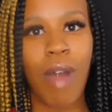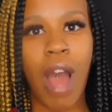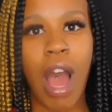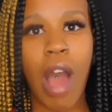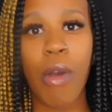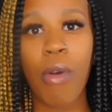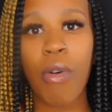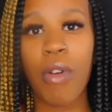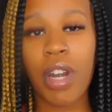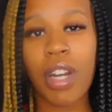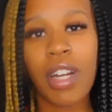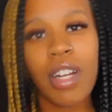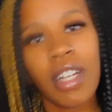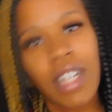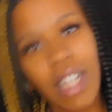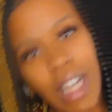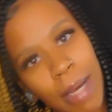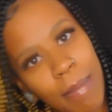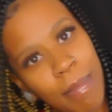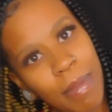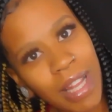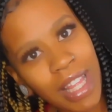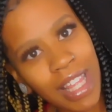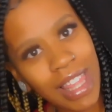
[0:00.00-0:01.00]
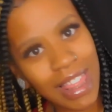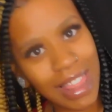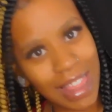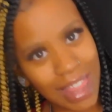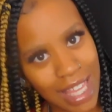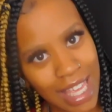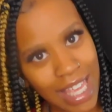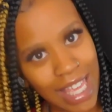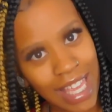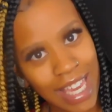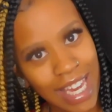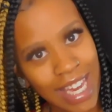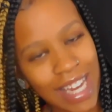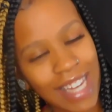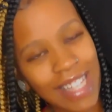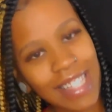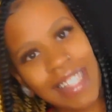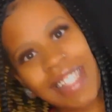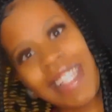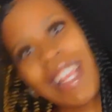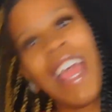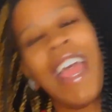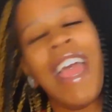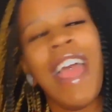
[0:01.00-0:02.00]
I ordered a couple of
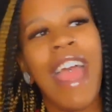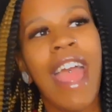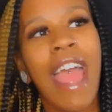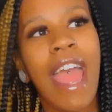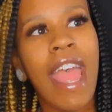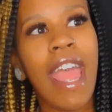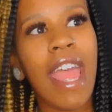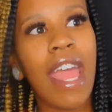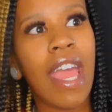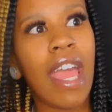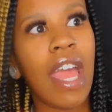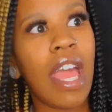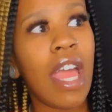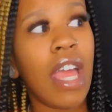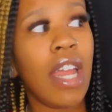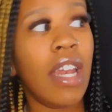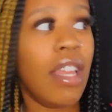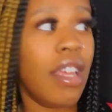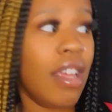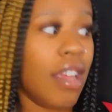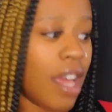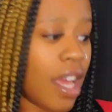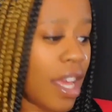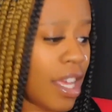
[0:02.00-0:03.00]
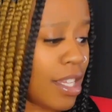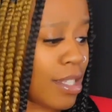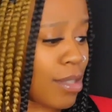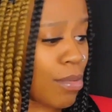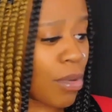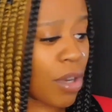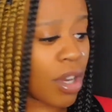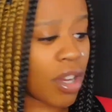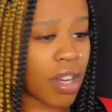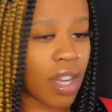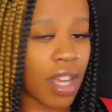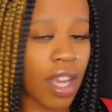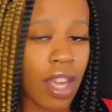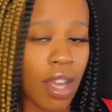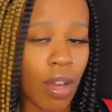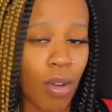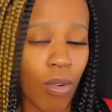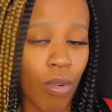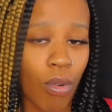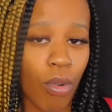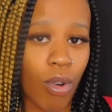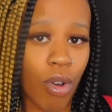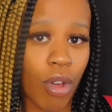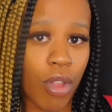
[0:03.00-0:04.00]
things, and yes, we're gonna get
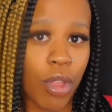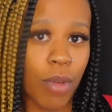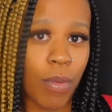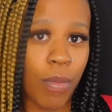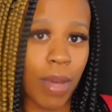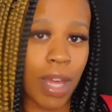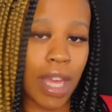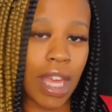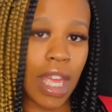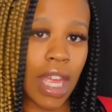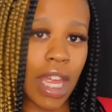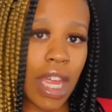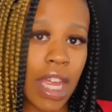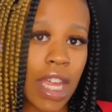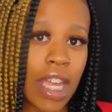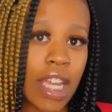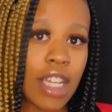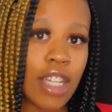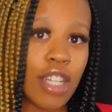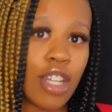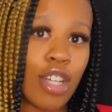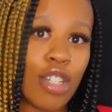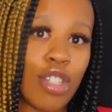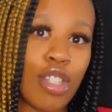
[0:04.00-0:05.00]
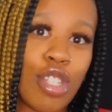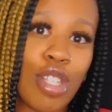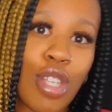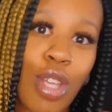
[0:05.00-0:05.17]
all the way into it.